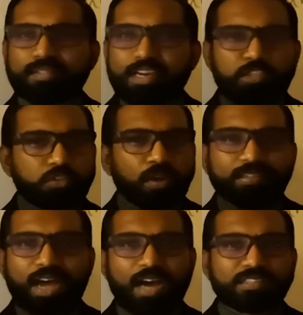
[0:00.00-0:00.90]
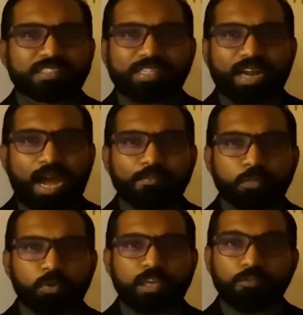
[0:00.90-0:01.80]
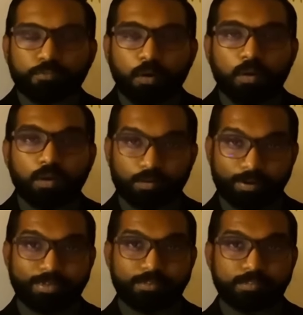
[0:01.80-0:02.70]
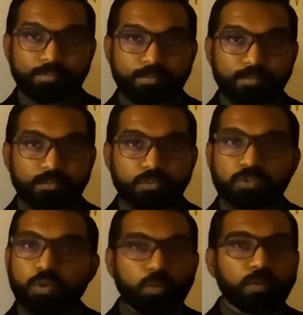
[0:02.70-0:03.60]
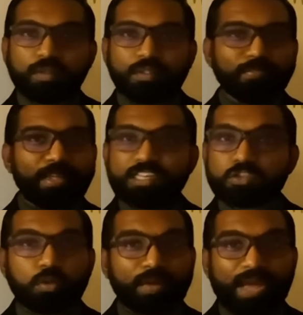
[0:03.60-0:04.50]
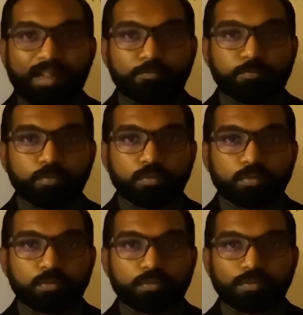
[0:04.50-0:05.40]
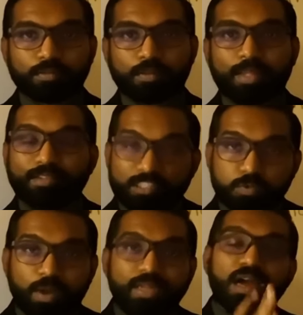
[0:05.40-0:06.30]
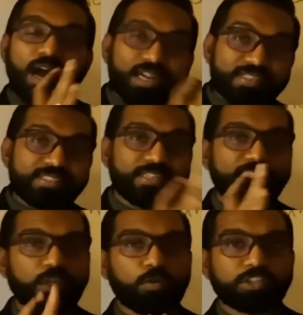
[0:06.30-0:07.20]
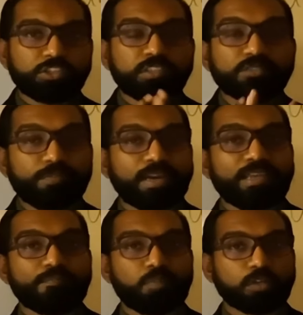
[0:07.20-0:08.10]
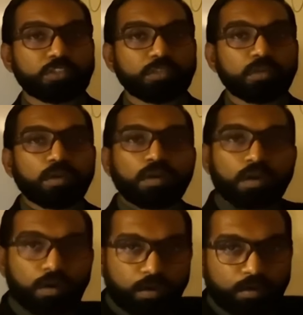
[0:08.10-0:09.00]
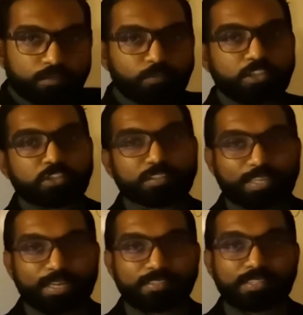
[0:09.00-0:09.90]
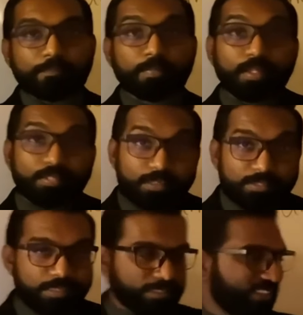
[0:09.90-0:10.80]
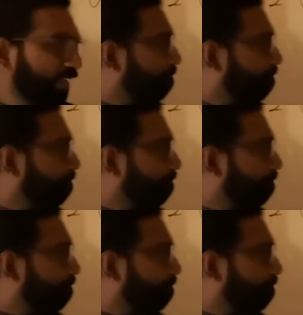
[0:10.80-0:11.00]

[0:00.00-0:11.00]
That is not the answer that I'm looking for, right? So that is not helpful, and that's why understanding the question is very important, which is the second step. The third